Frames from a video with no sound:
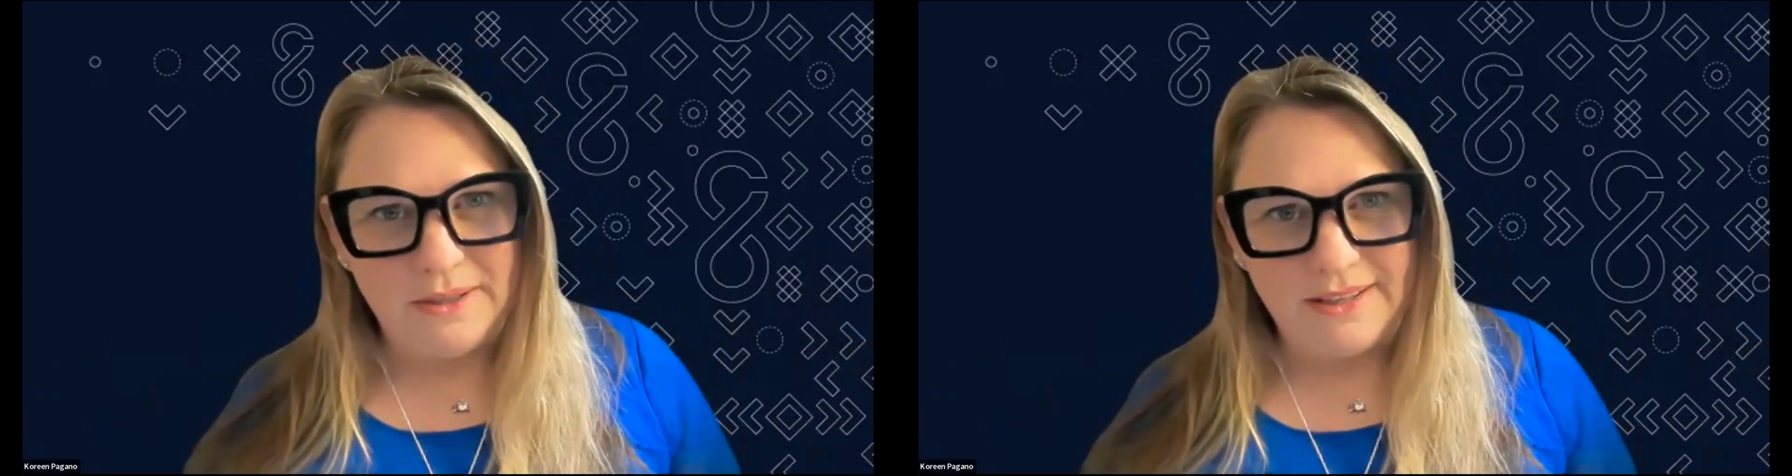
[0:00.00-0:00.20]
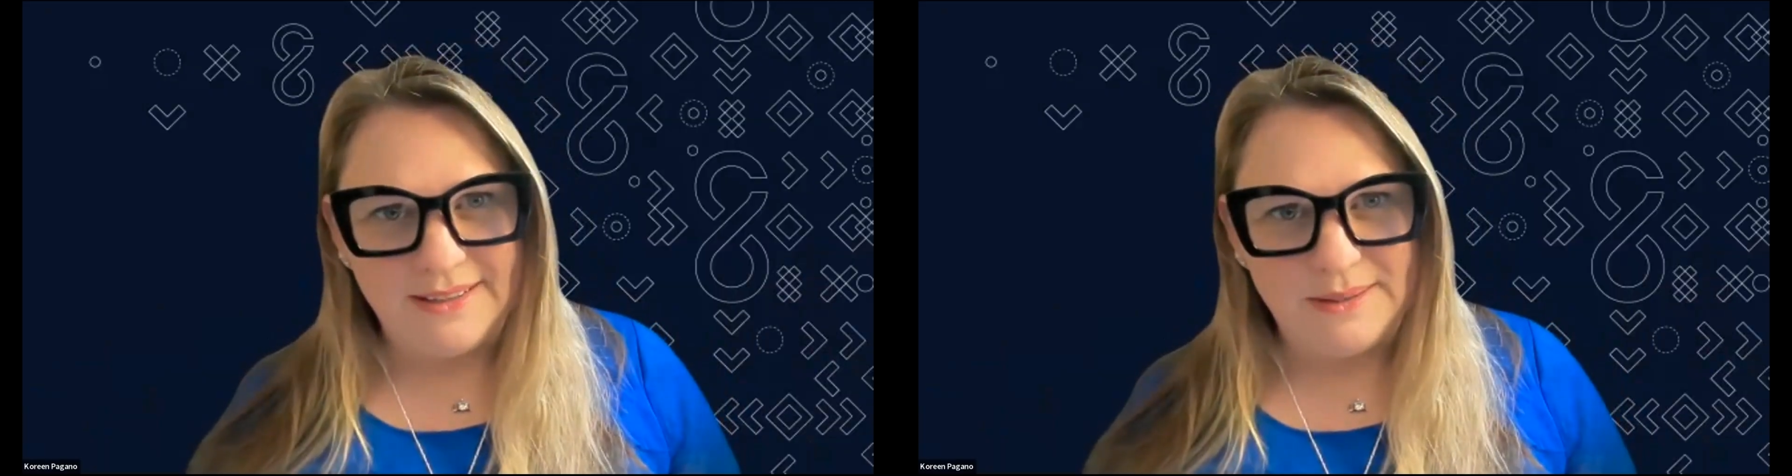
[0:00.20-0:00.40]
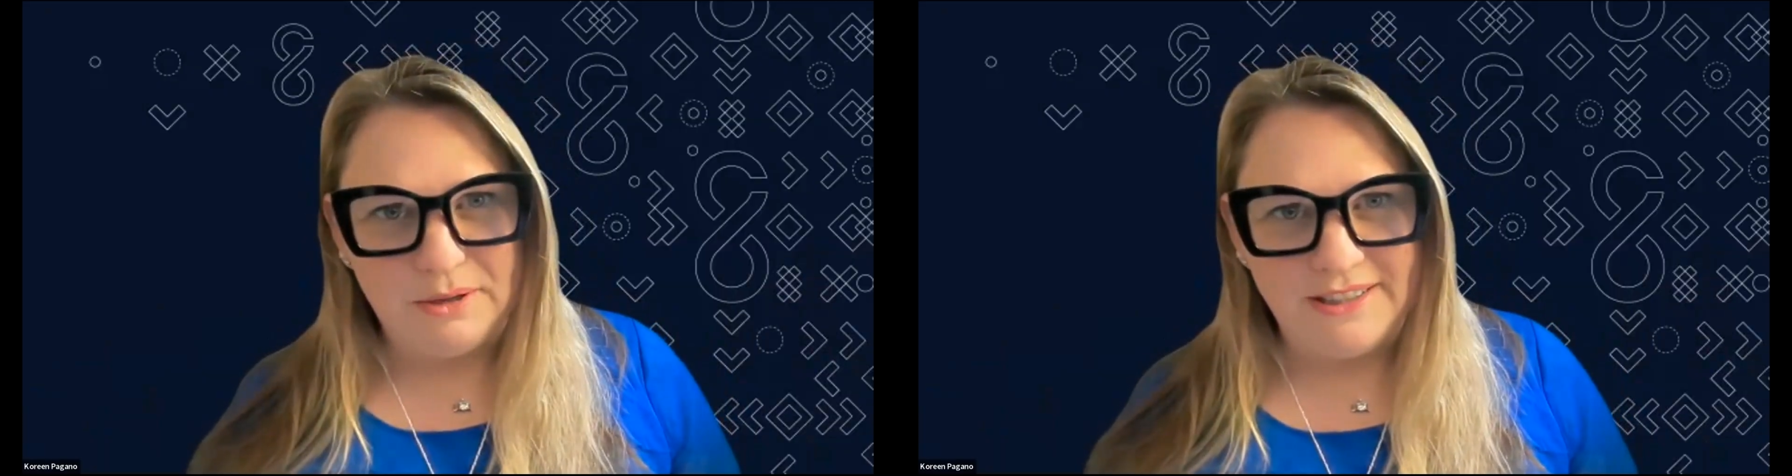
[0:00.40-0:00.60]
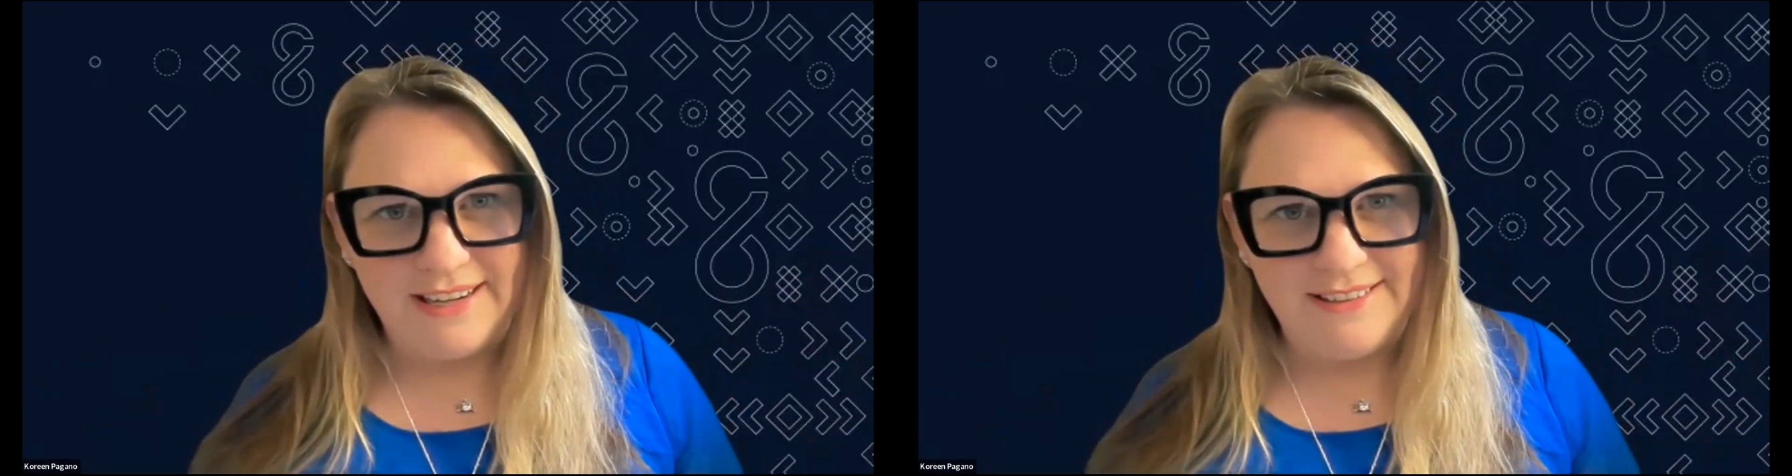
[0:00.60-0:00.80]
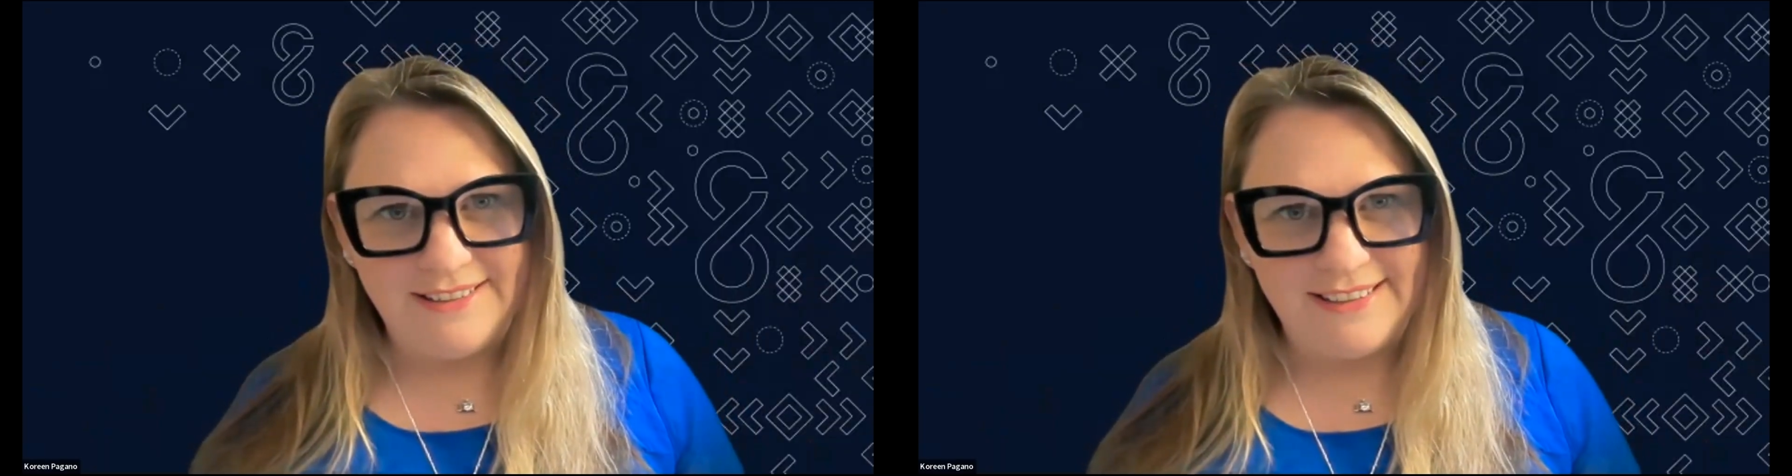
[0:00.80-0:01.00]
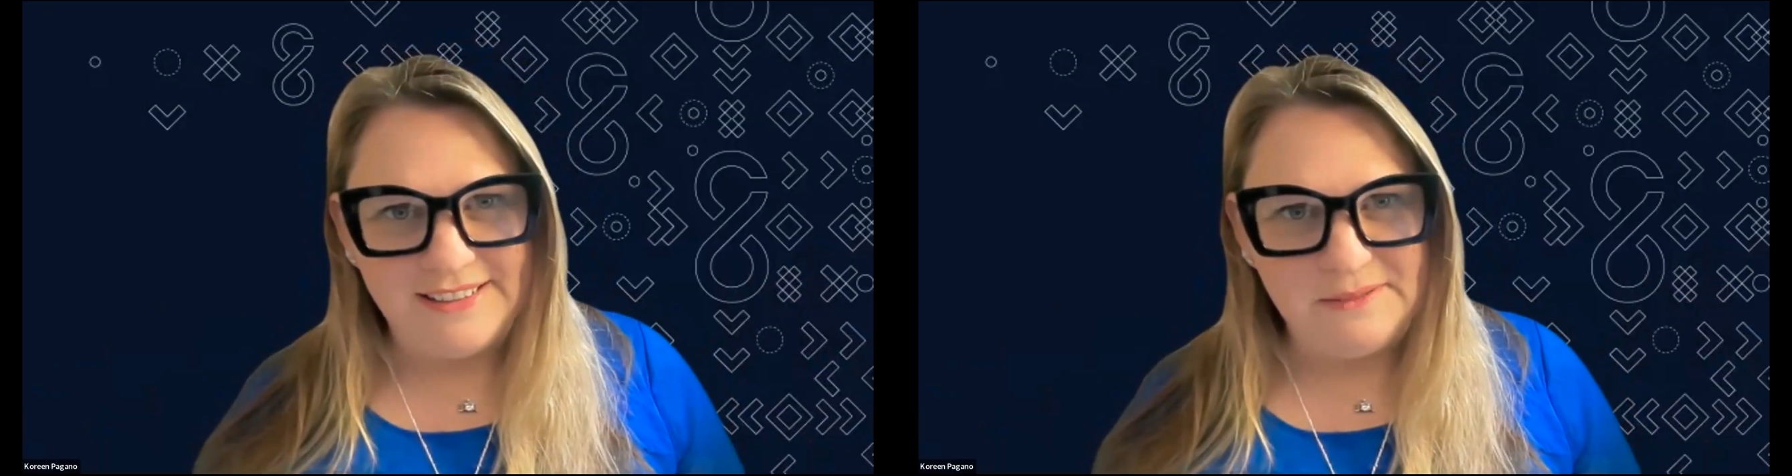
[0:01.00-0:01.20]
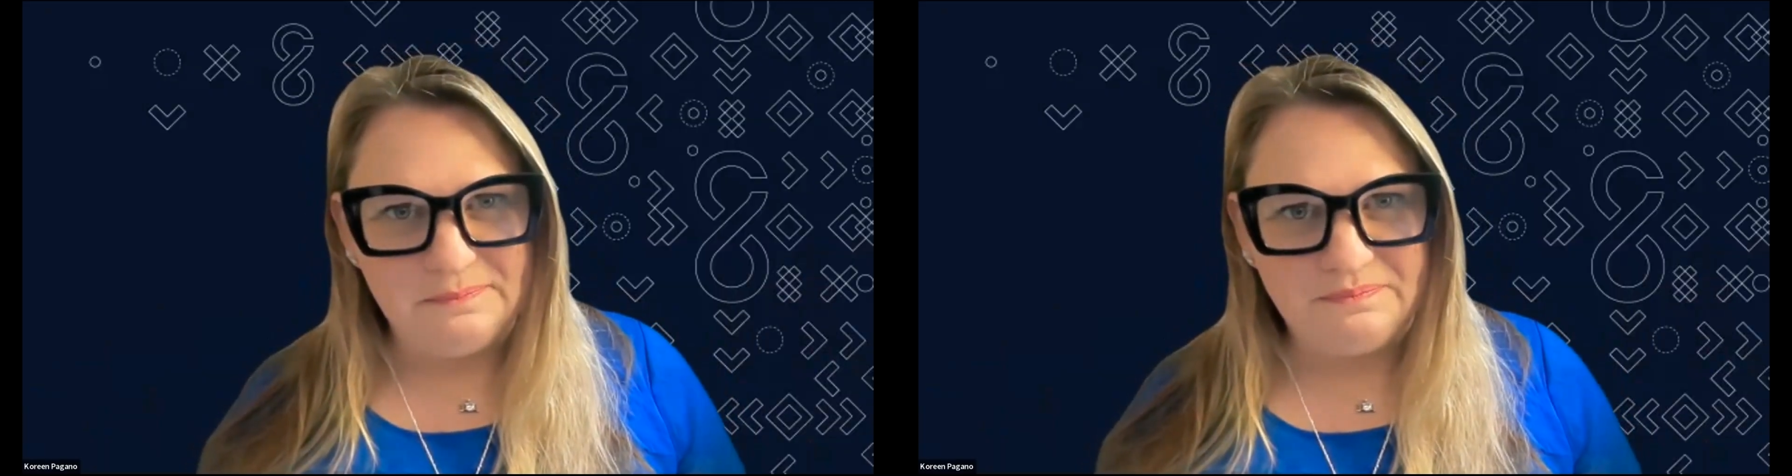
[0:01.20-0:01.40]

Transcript: what customer education is.